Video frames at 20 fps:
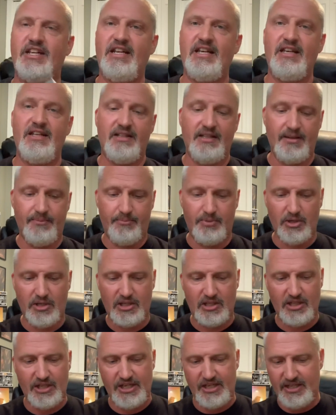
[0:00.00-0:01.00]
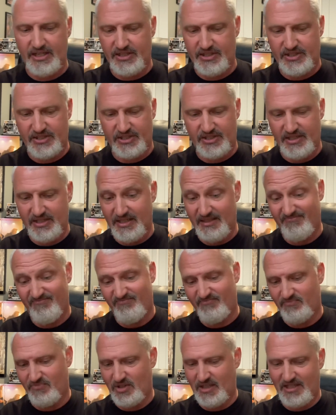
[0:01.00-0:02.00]
D. The booklet is,
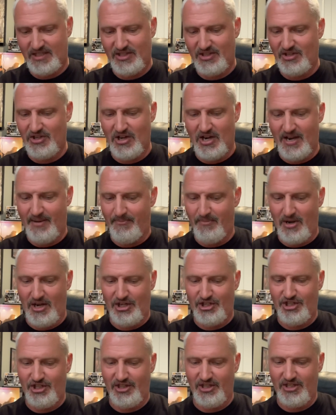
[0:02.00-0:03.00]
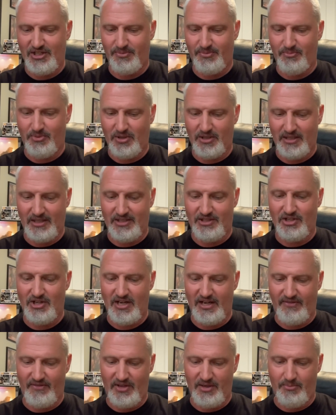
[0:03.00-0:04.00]
it's not much to this book. It's not
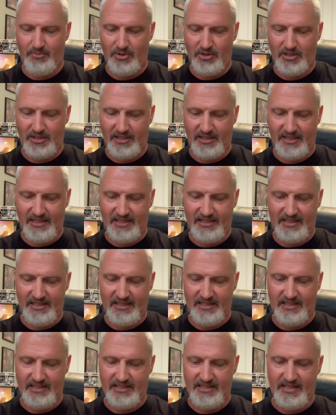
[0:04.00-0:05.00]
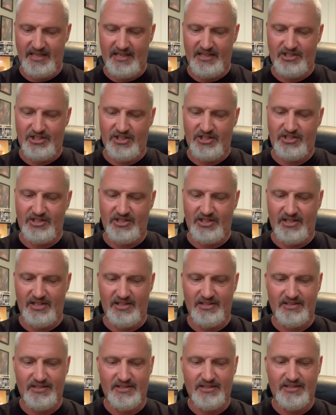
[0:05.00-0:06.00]
even a booklet. It is a just, a,
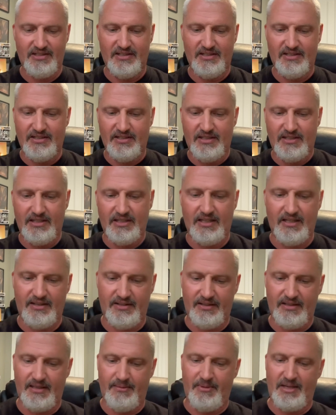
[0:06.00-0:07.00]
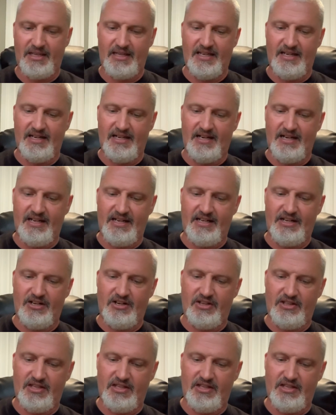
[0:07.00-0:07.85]
let, let me get it out of here.